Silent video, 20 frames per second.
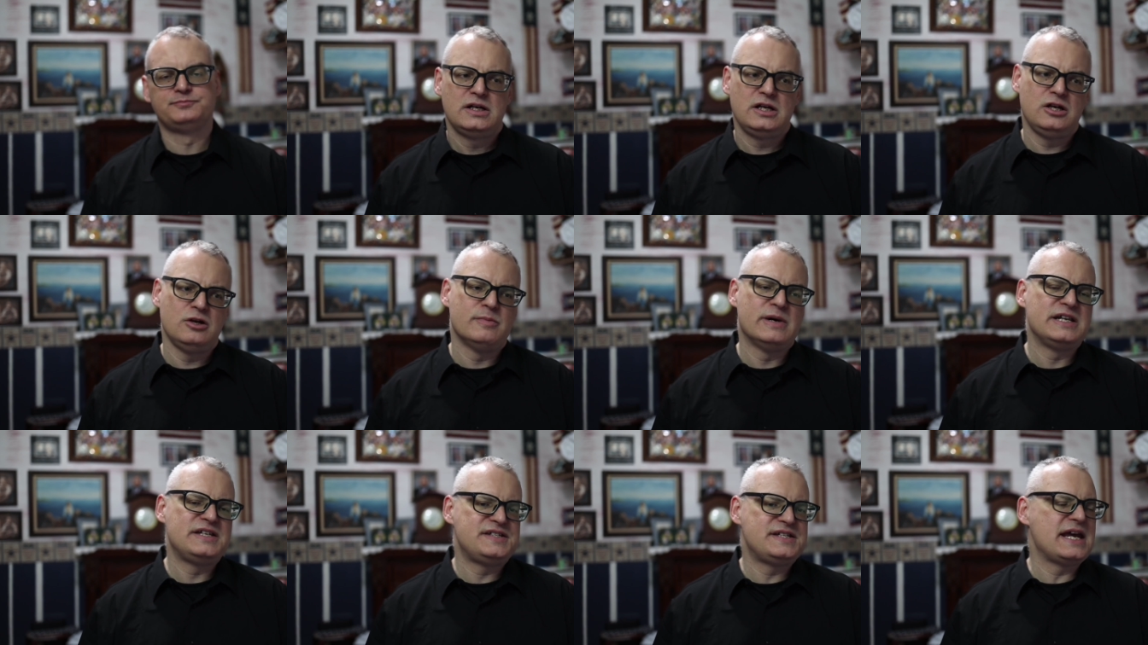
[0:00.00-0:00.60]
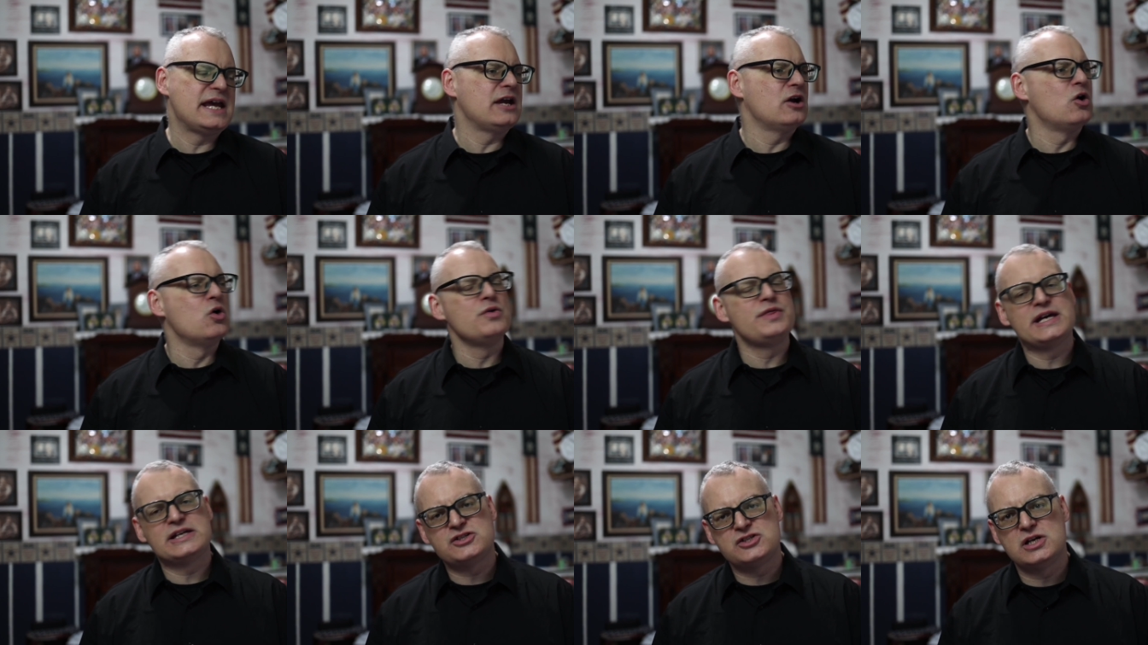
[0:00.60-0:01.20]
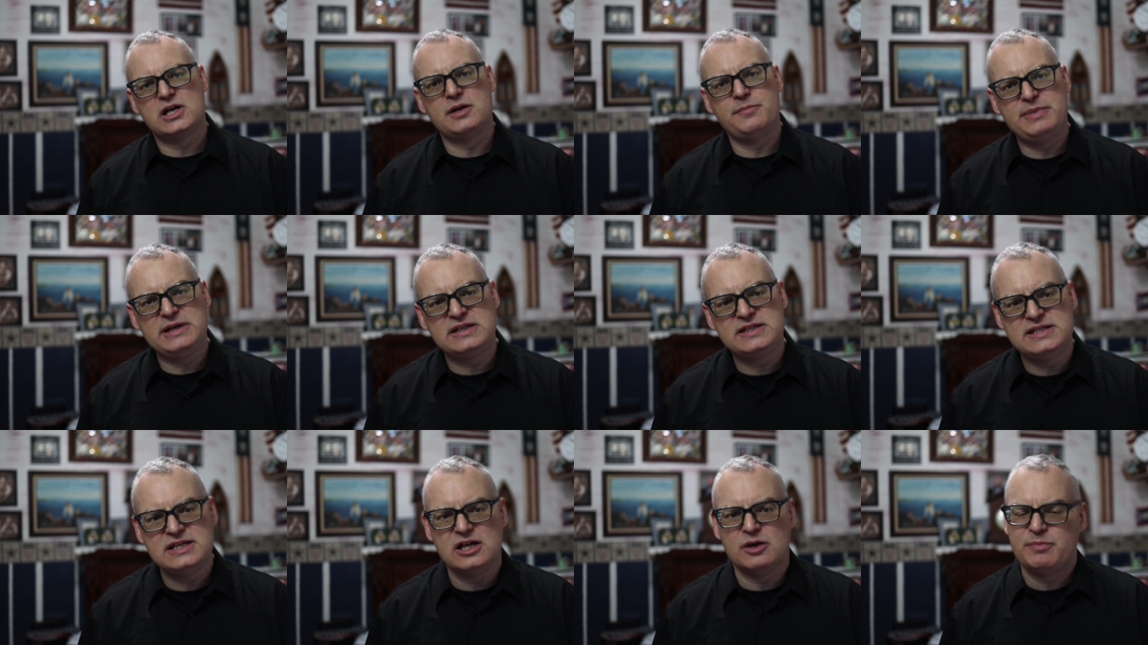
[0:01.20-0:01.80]
Now, you might say, oh, that's not a
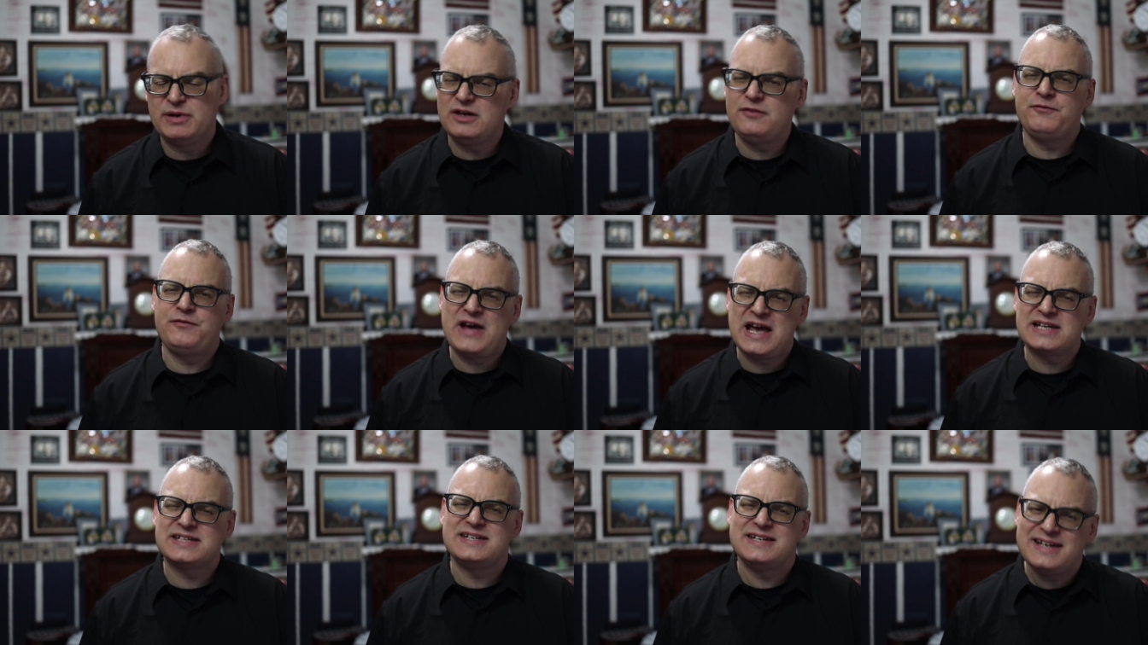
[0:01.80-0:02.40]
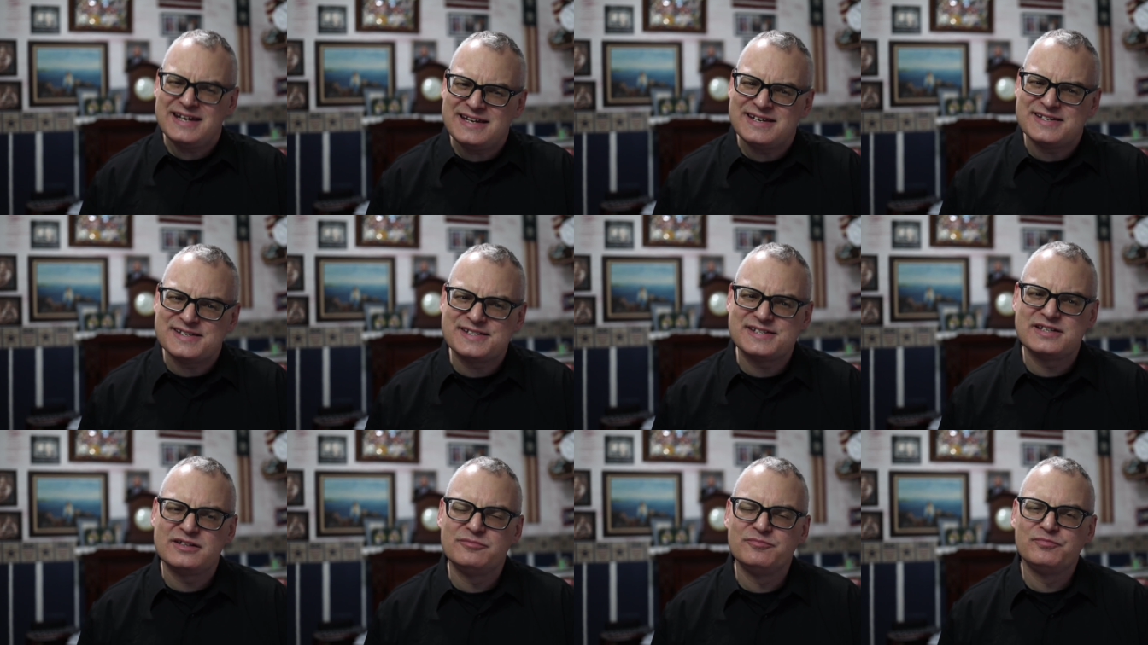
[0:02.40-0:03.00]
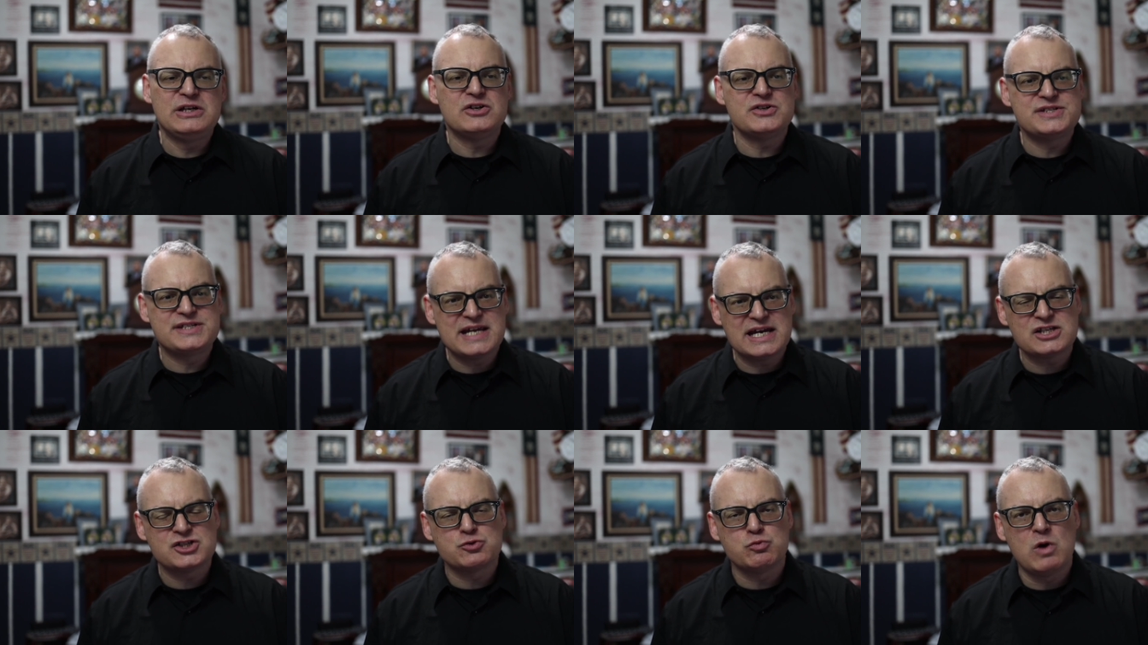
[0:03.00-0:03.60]
big deal, but in fact, it is. Because
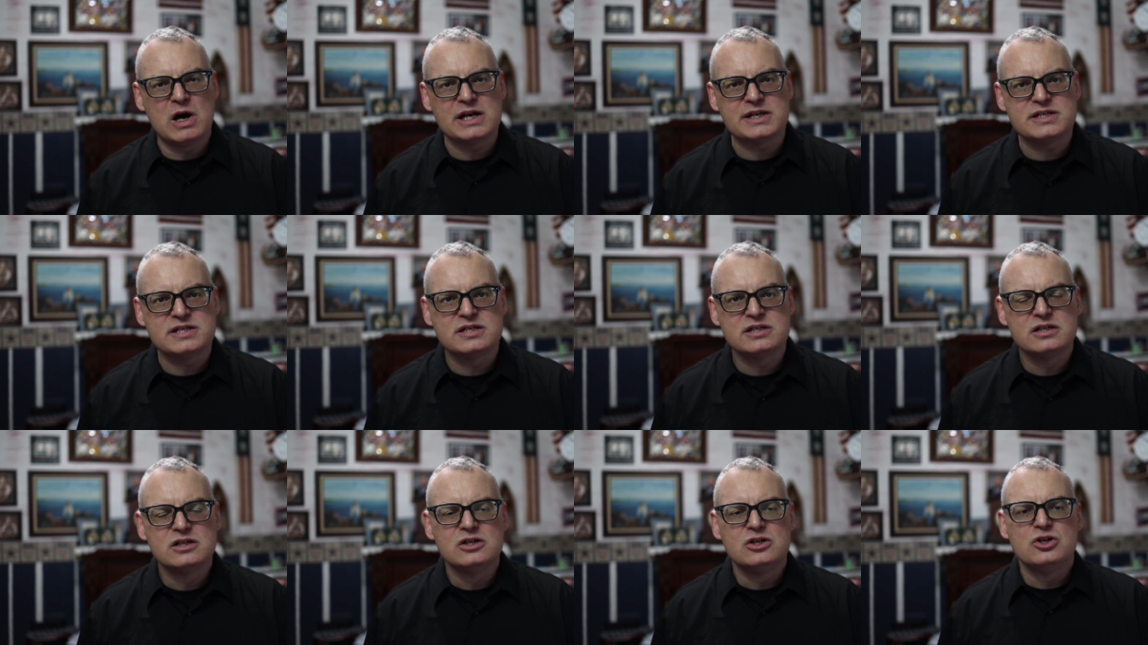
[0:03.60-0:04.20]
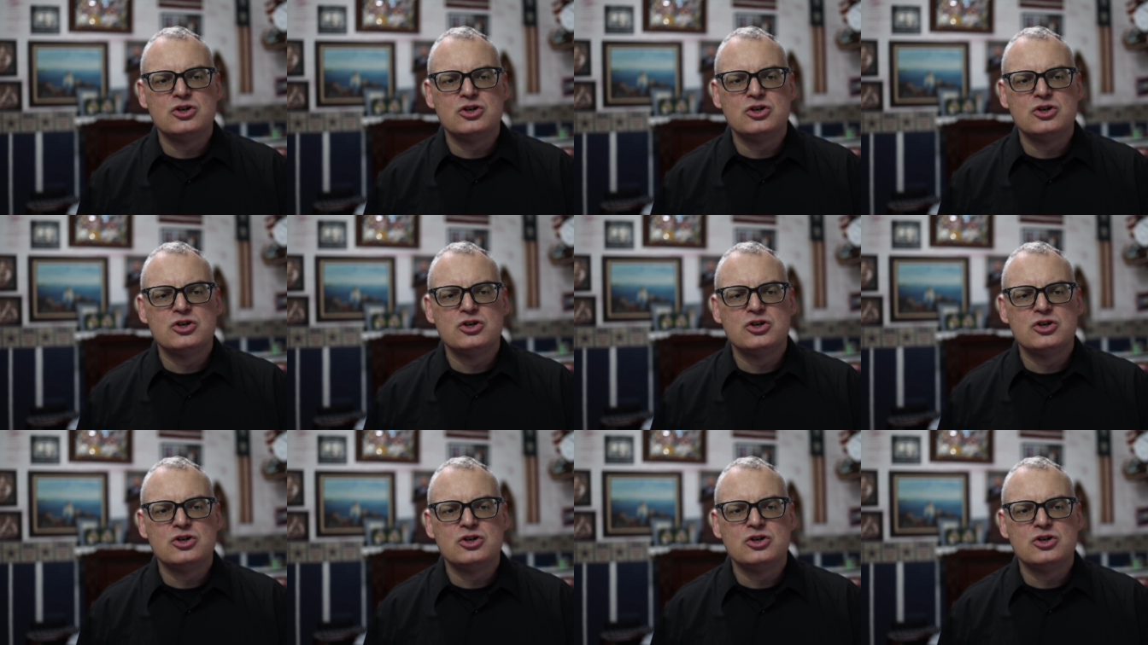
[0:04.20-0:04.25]
guess what?